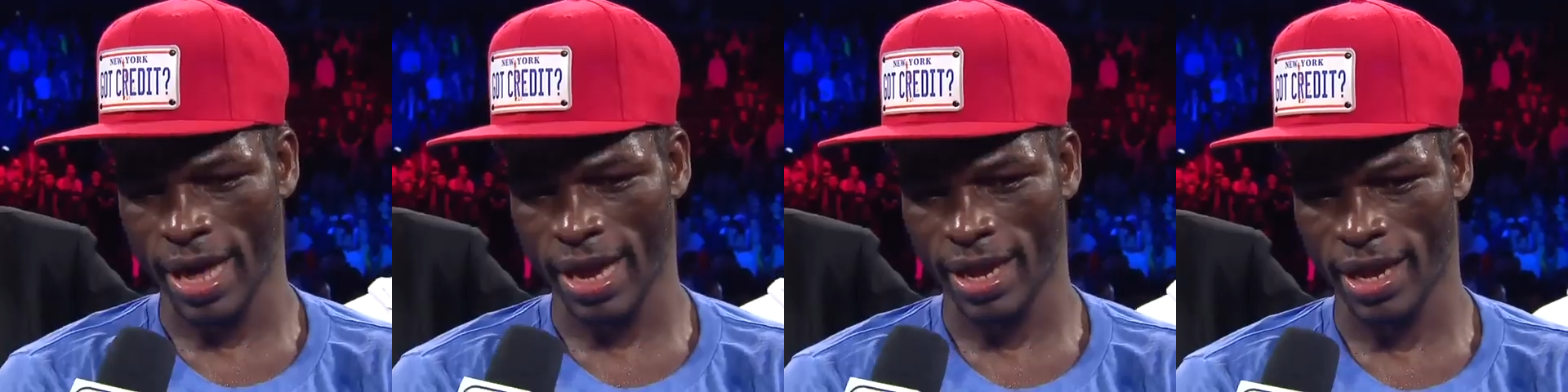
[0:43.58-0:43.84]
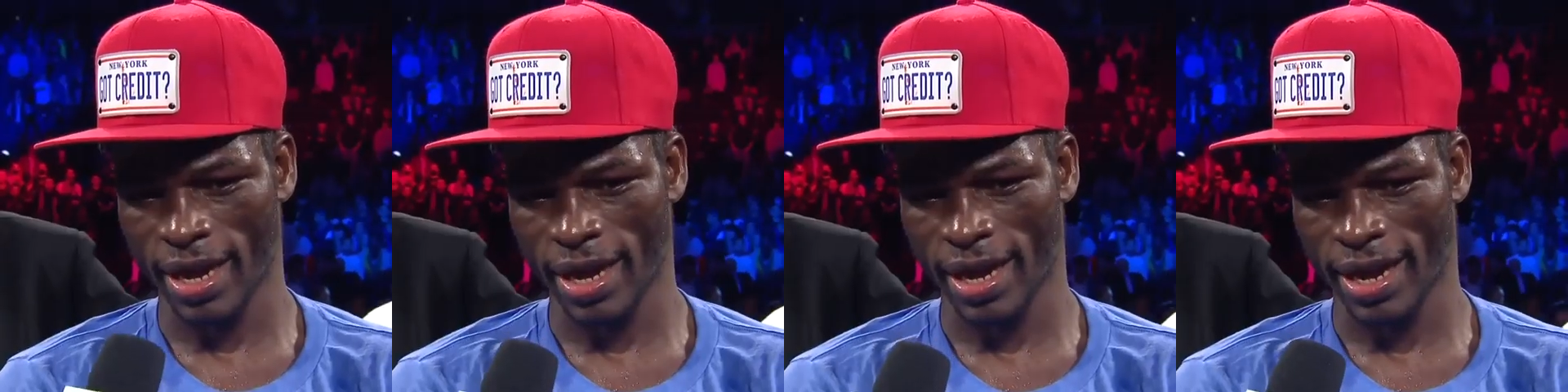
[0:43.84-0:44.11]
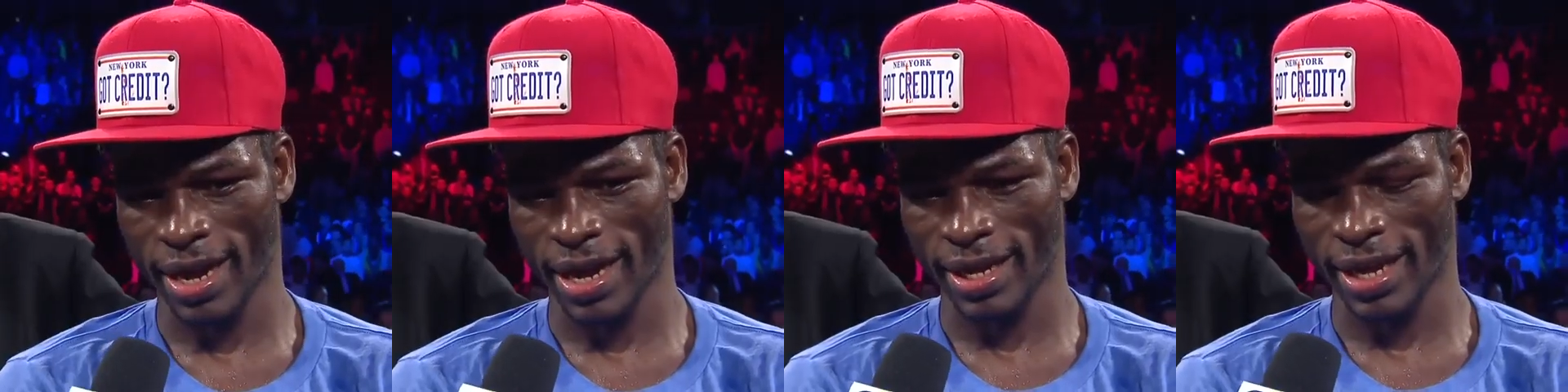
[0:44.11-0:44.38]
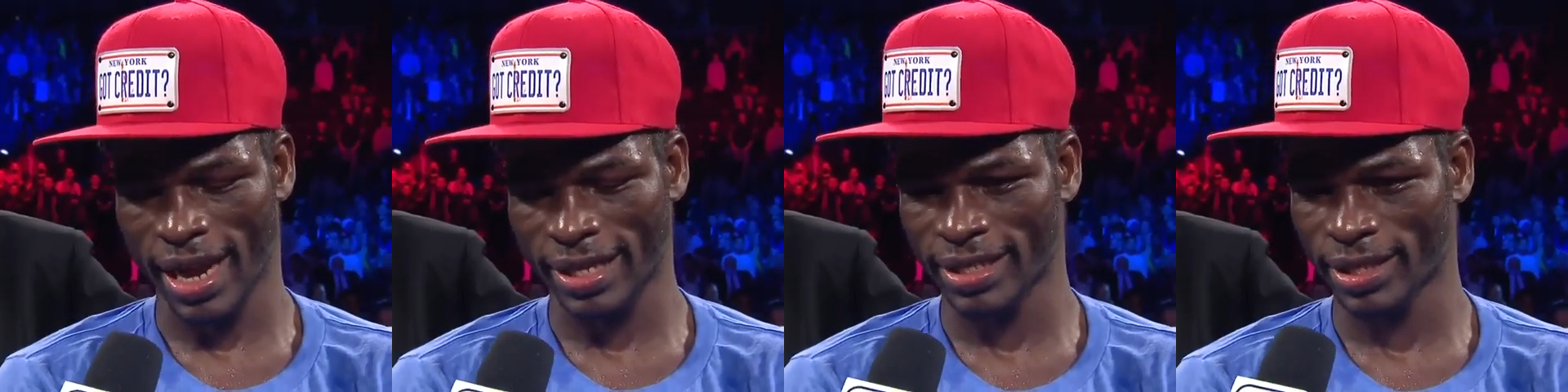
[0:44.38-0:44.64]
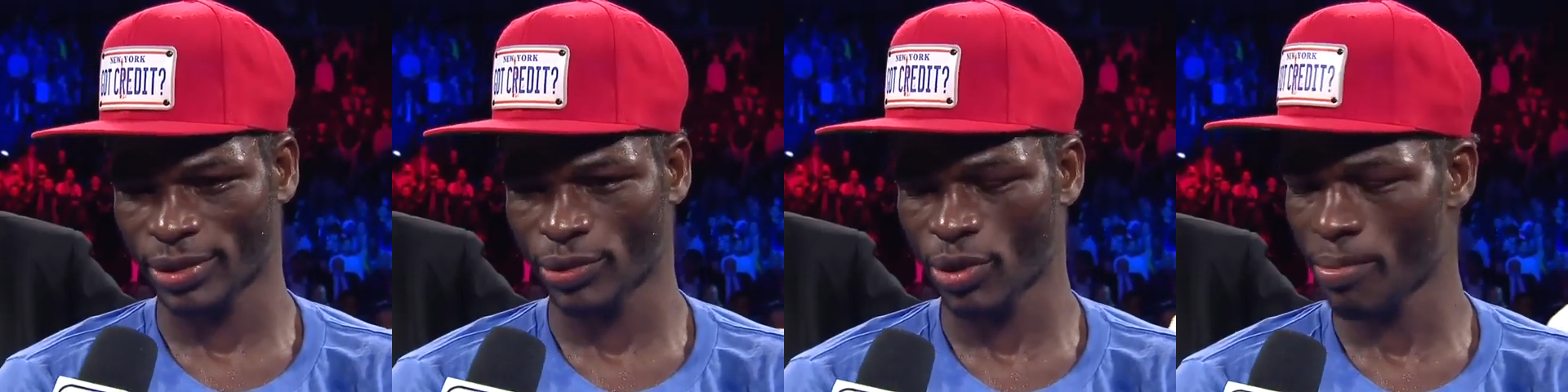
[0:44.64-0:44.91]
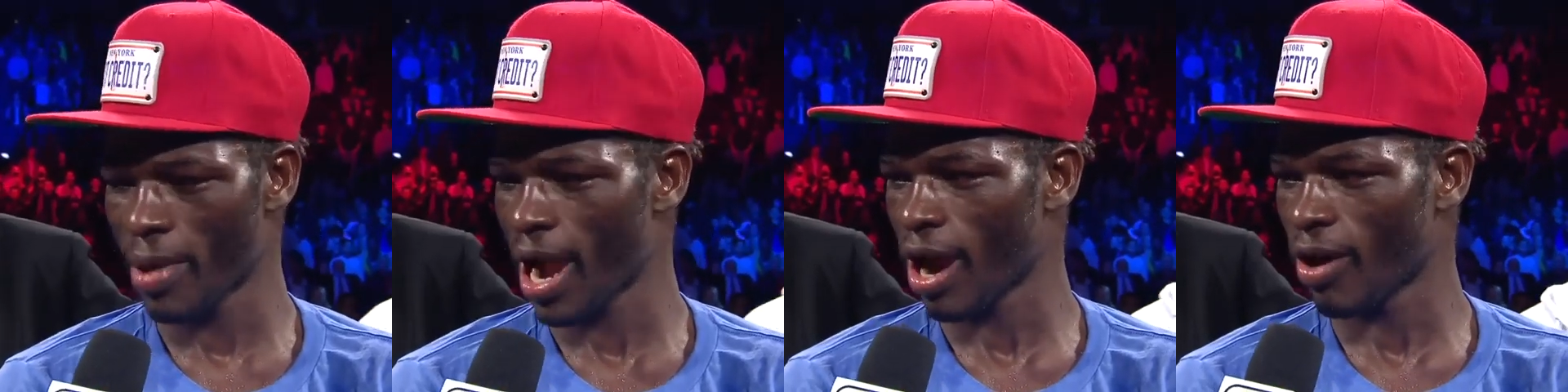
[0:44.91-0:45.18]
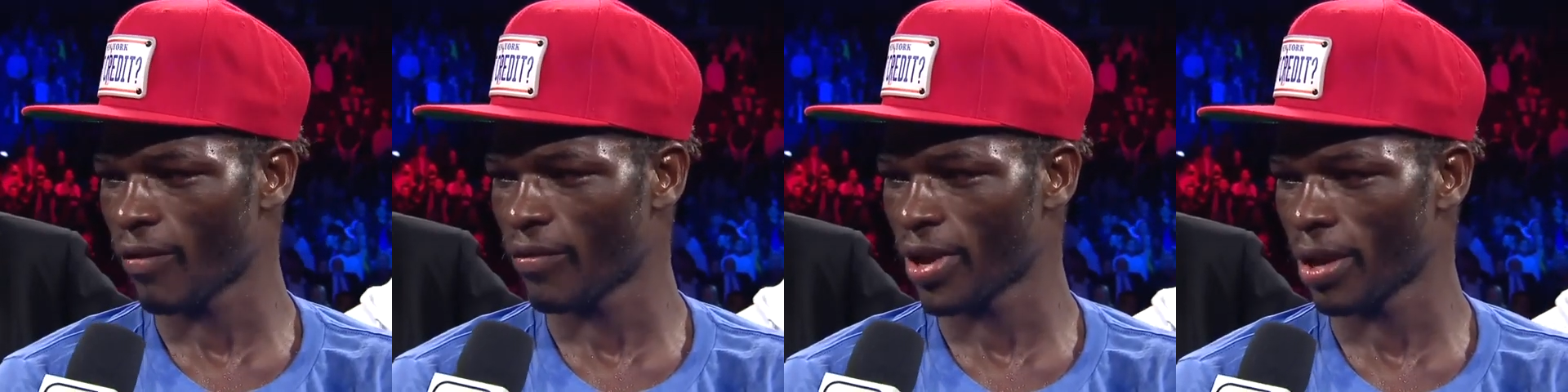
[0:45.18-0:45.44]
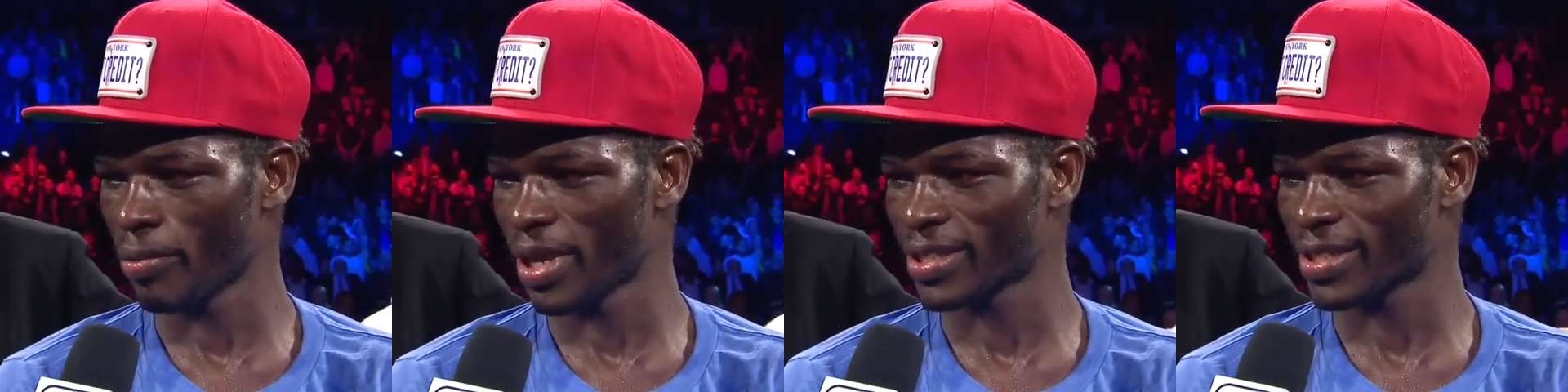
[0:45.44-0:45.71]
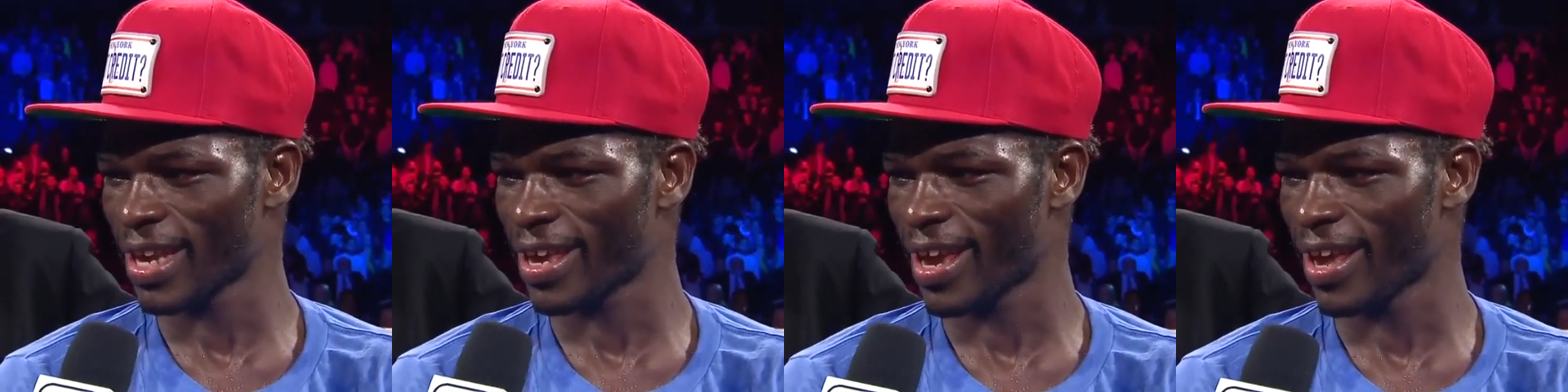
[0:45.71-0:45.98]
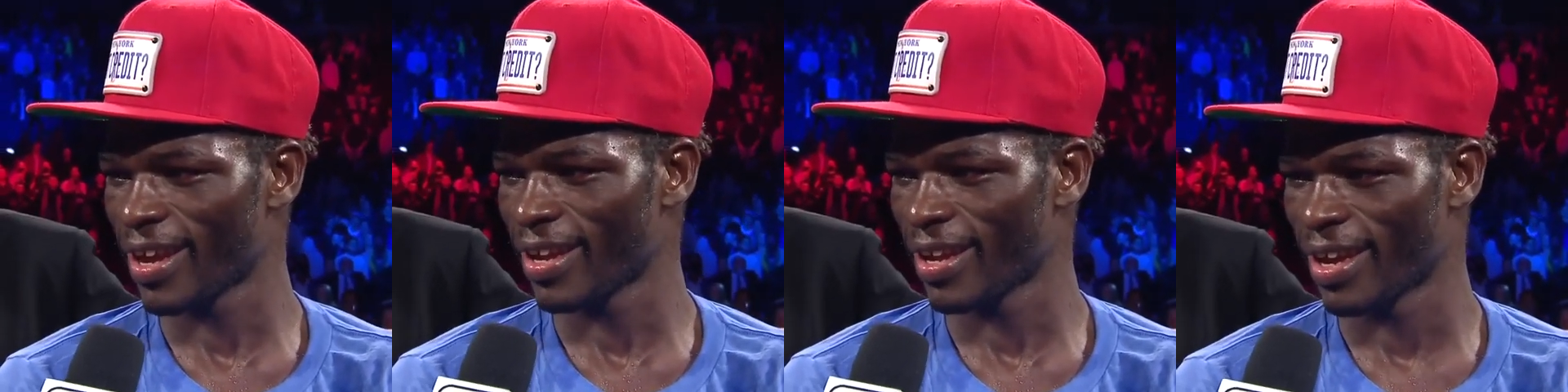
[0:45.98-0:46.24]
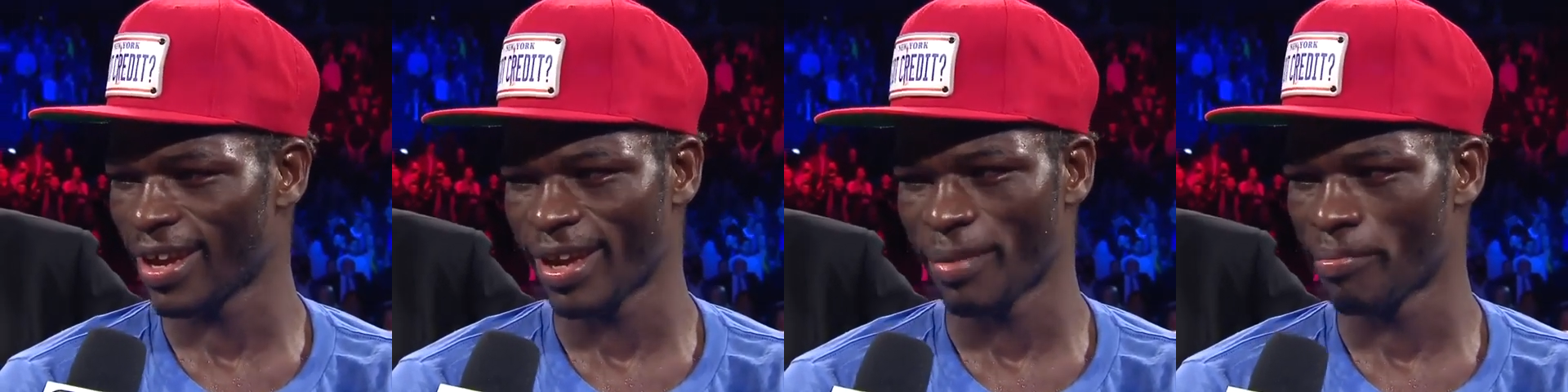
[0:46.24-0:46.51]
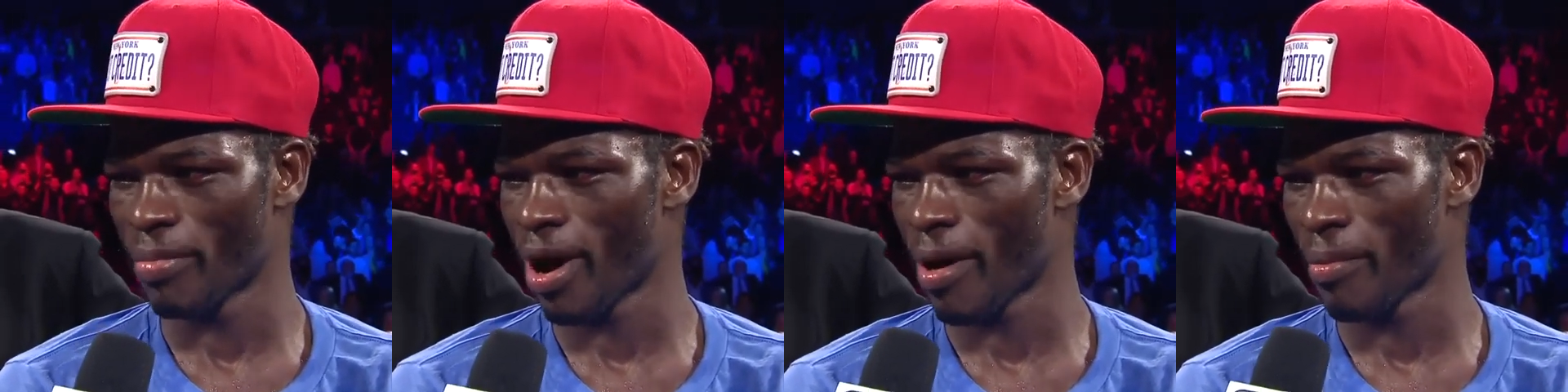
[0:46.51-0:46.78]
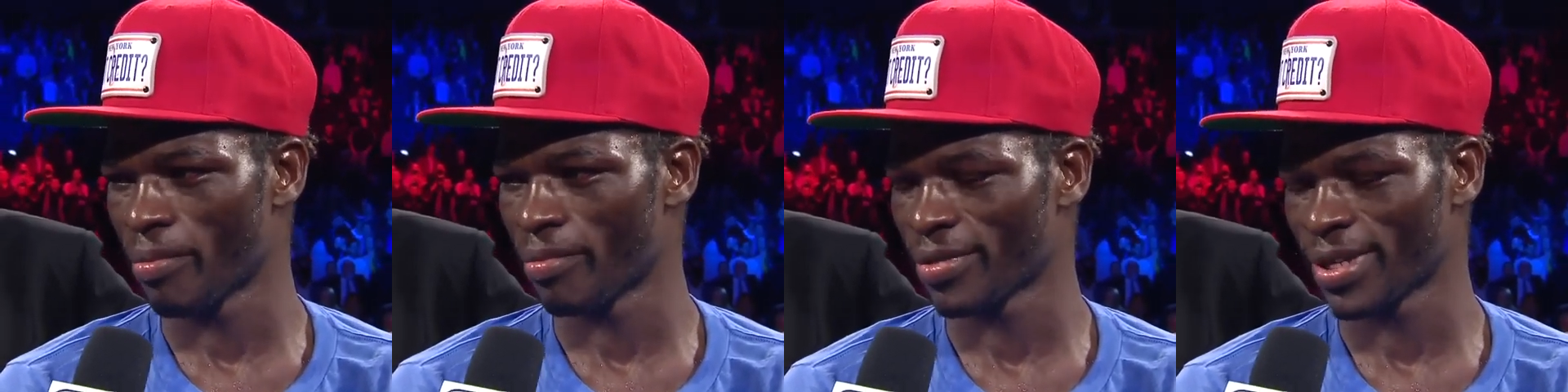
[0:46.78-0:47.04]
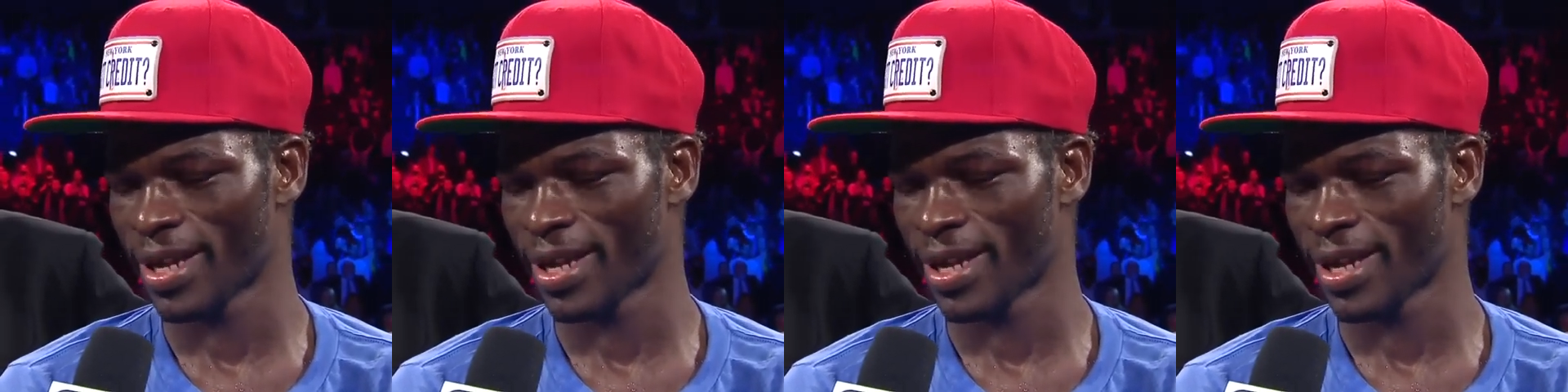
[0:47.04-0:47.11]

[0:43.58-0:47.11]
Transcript: like uh, I, I, just took my eye off him a second and then boom.